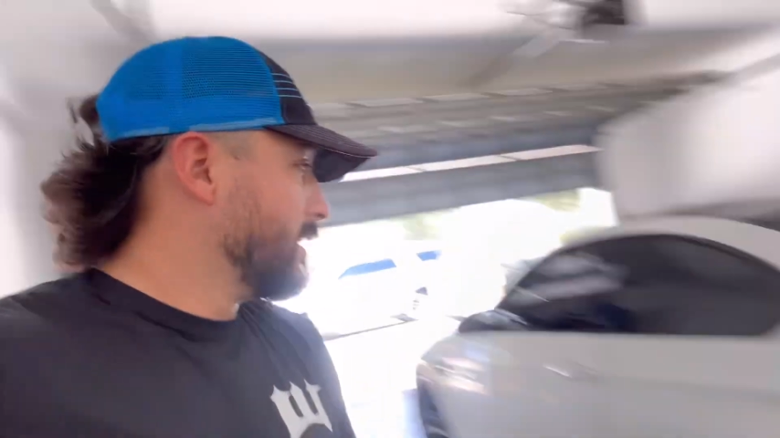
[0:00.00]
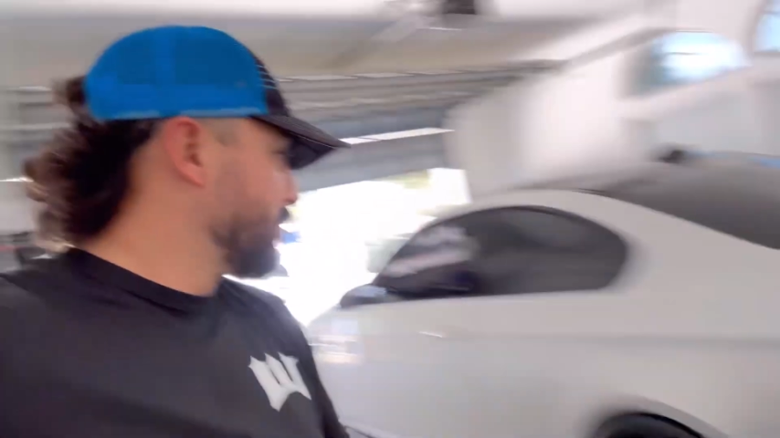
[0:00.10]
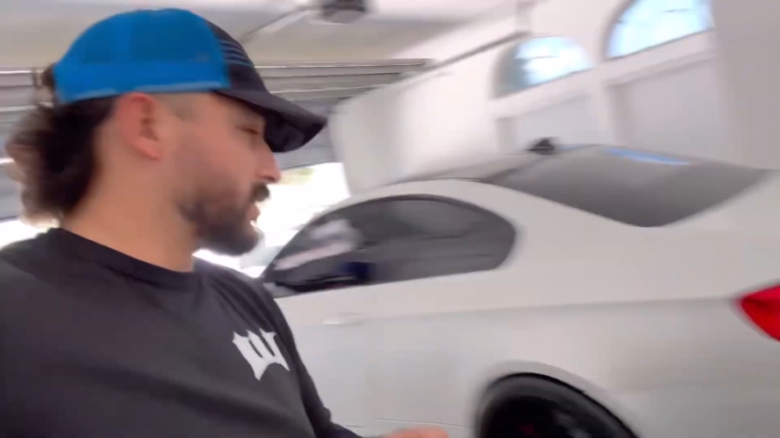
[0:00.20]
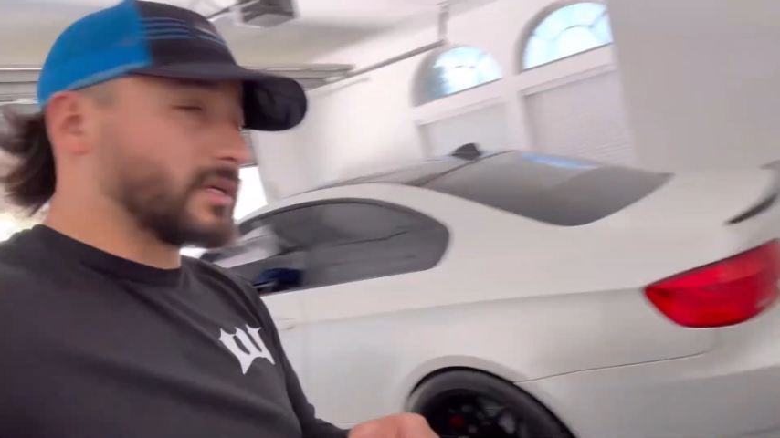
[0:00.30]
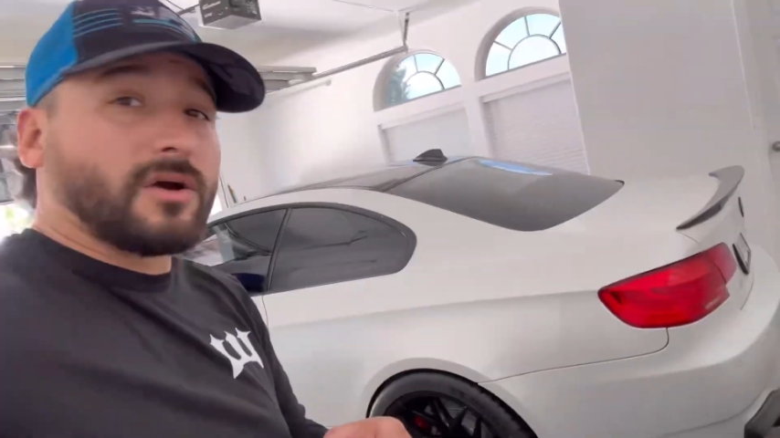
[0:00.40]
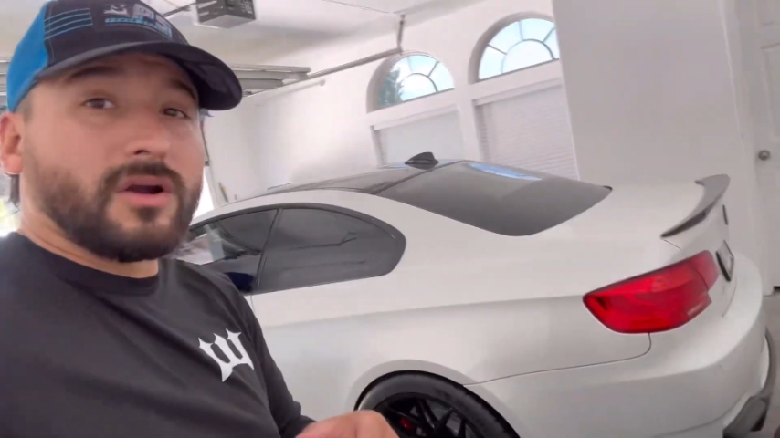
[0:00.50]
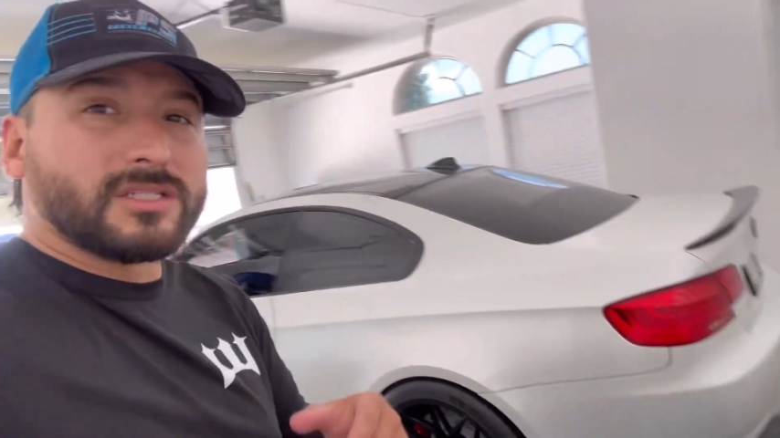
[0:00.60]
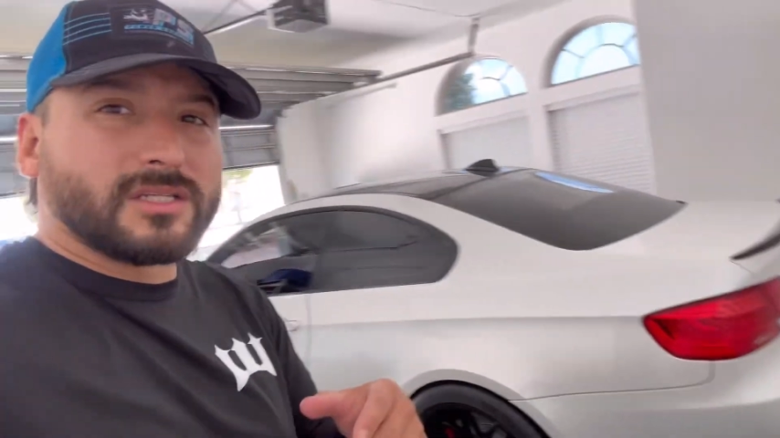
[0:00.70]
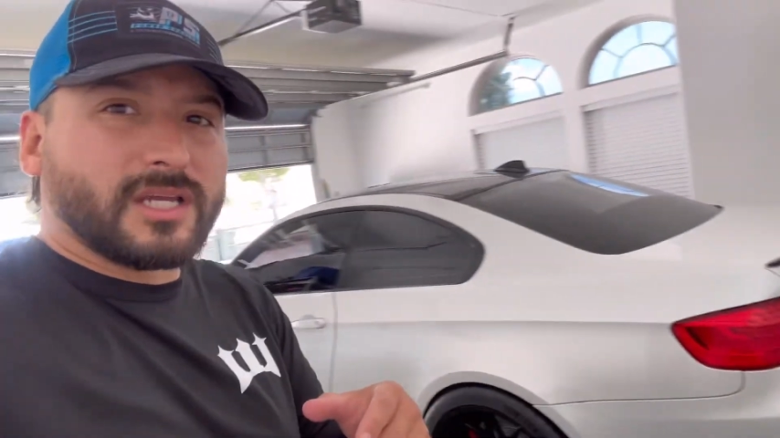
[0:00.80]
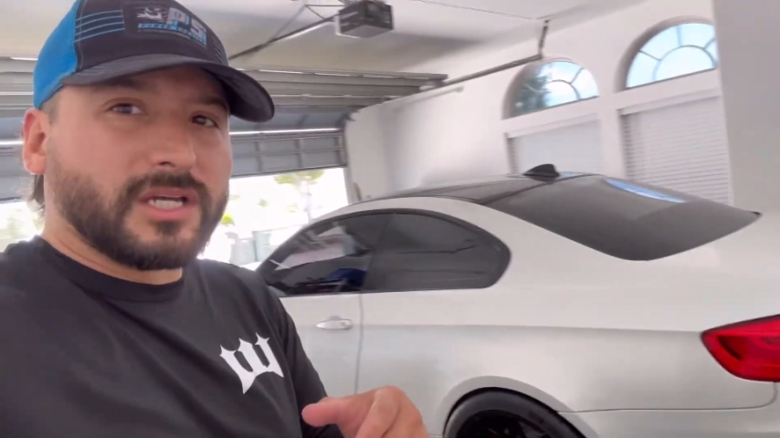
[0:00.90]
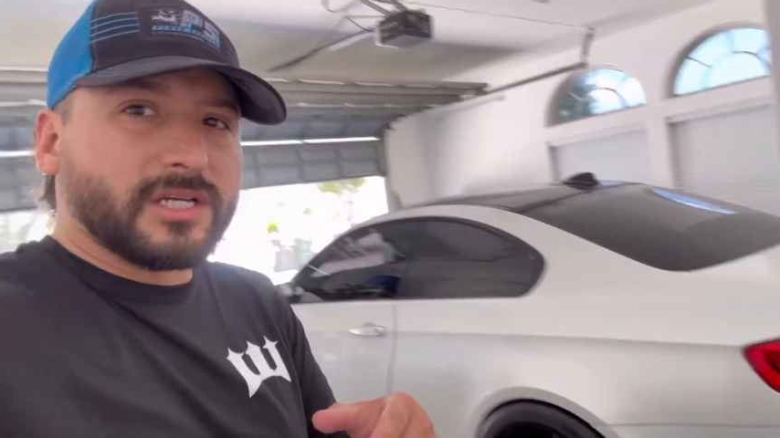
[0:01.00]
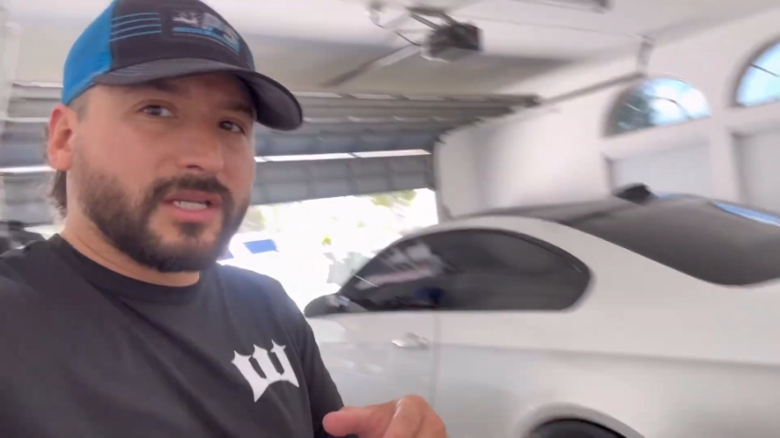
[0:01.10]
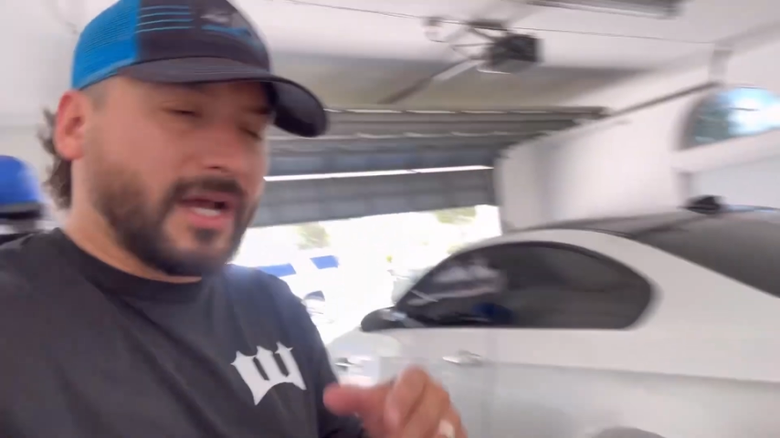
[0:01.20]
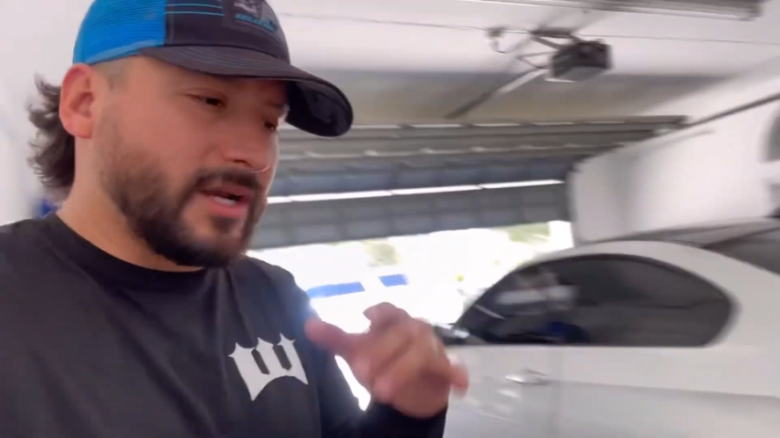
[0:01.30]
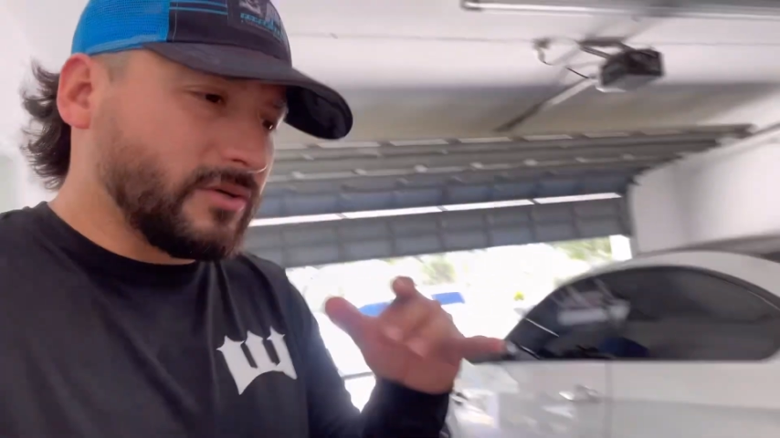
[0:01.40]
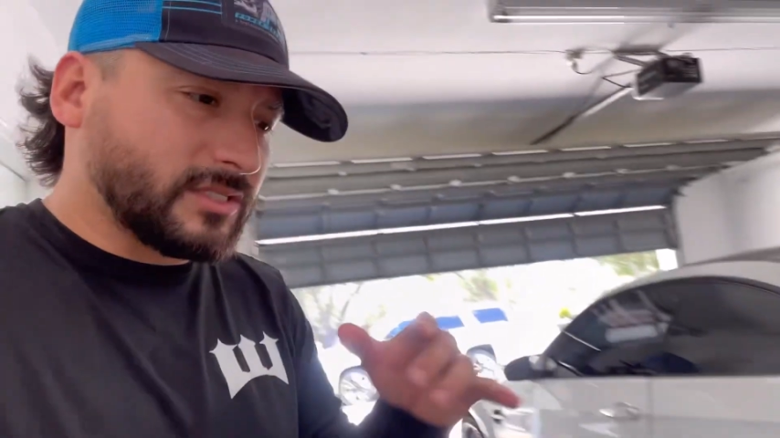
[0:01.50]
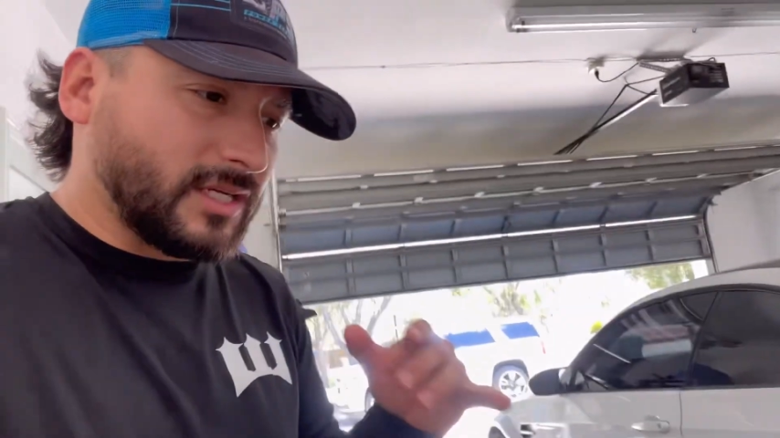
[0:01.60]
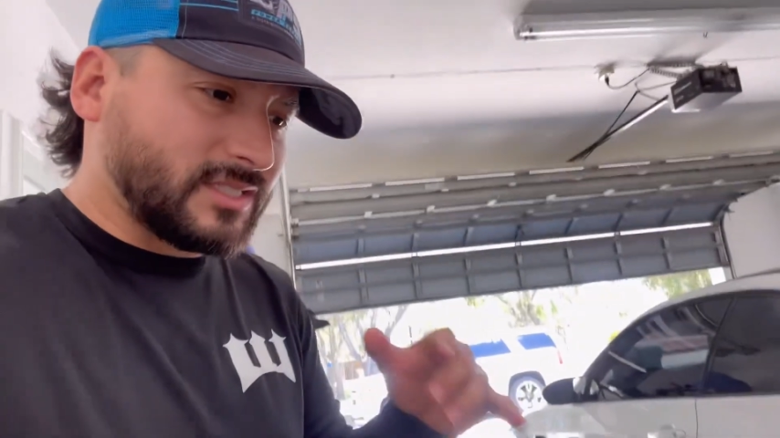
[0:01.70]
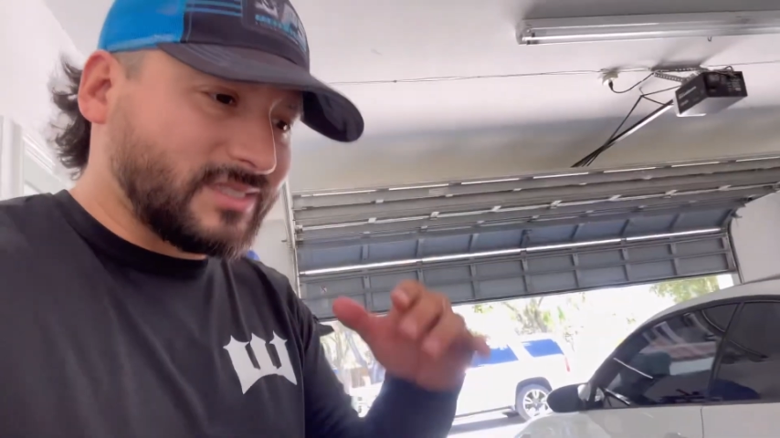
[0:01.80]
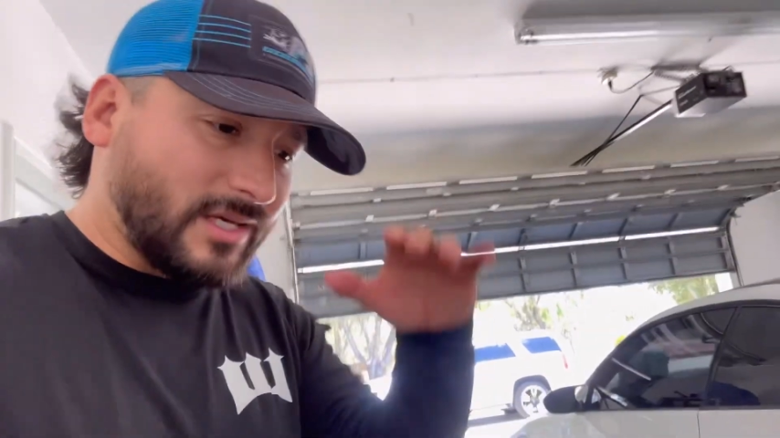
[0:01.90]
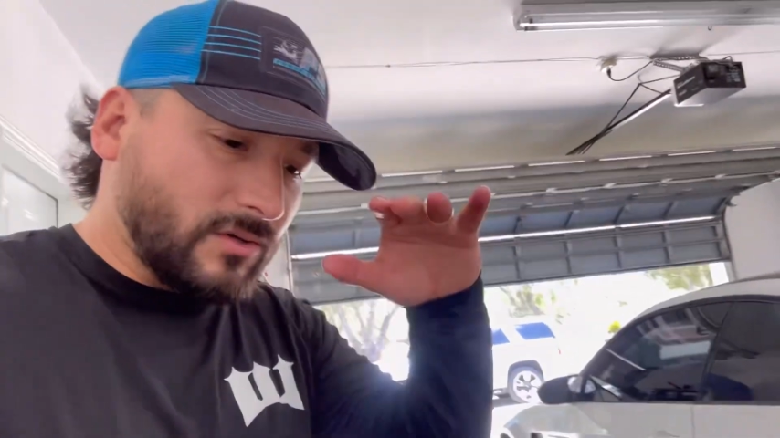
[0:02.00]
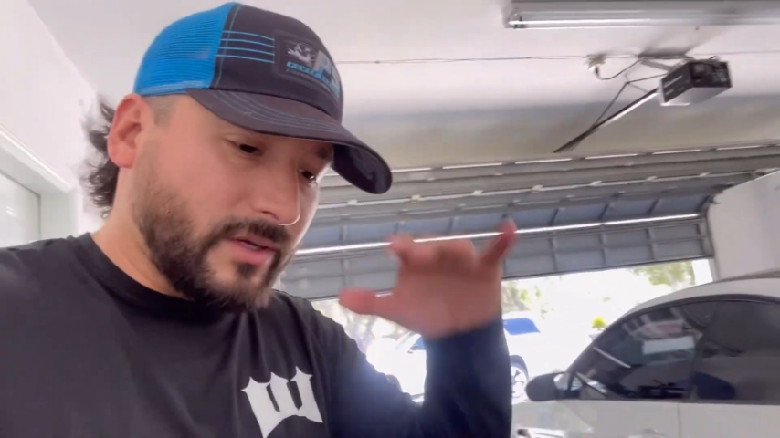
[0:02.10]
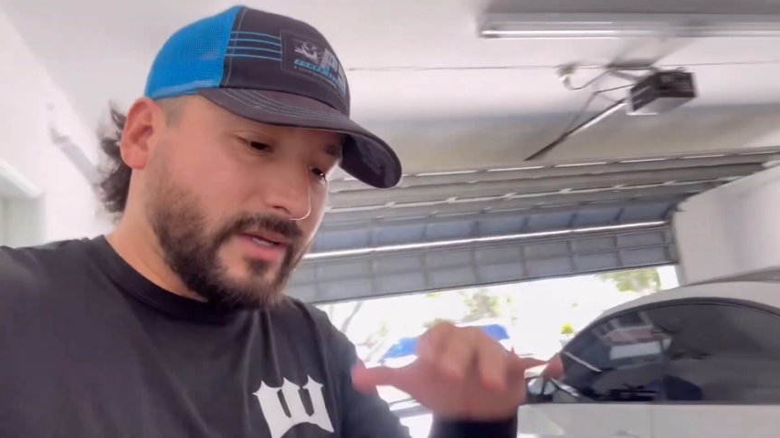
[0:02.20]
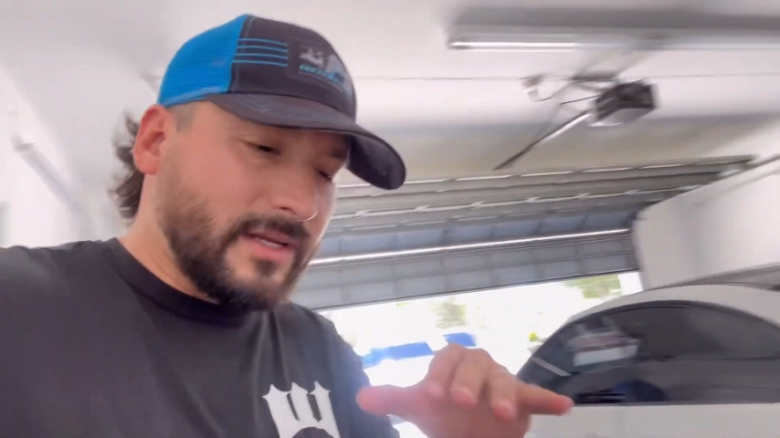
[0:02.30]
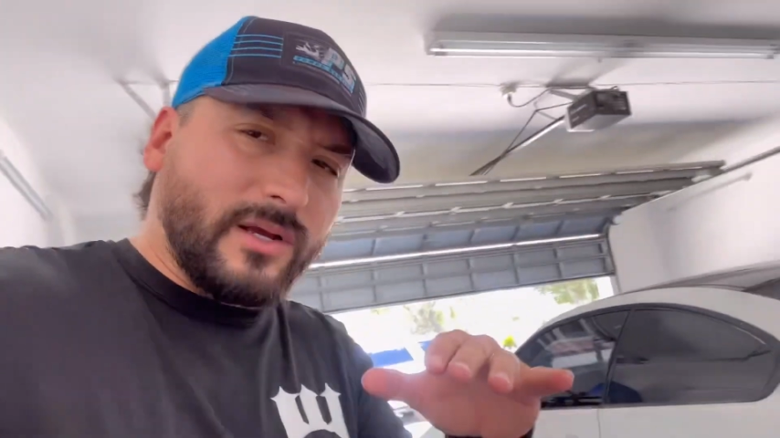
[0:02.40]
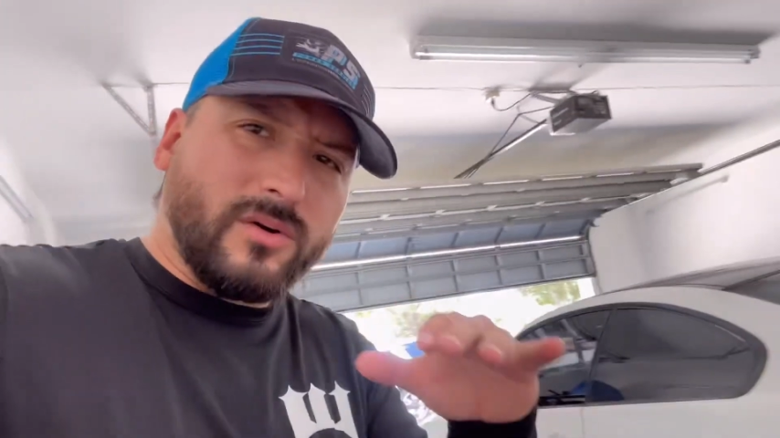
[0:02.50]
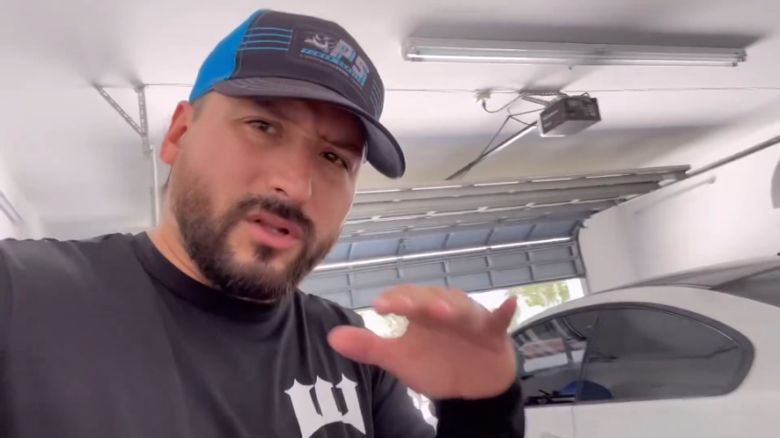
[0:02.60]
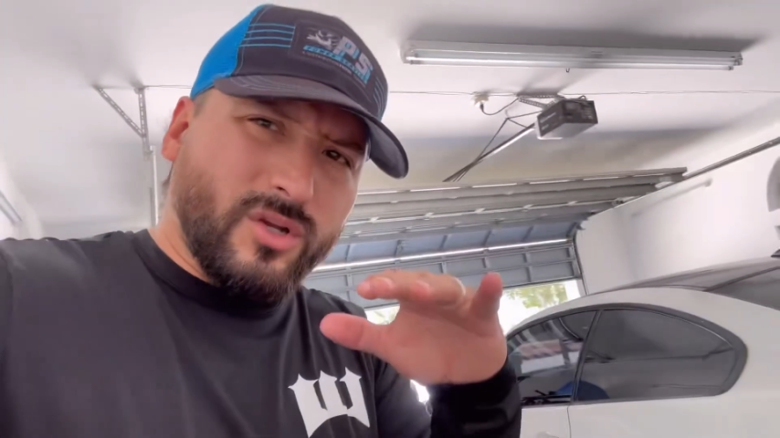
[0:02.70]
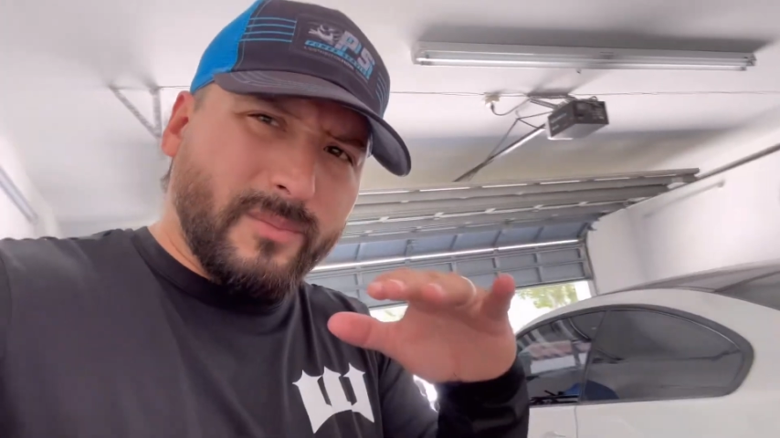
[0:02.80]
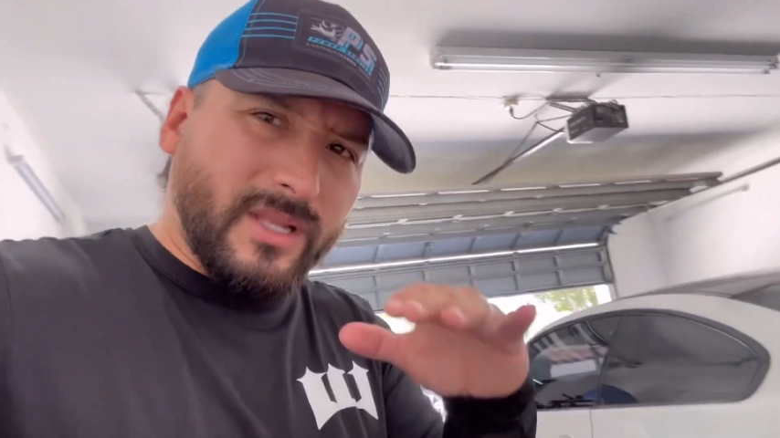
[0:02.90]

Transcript: But the car is looking good. I know it's gonna settle in and go a little bit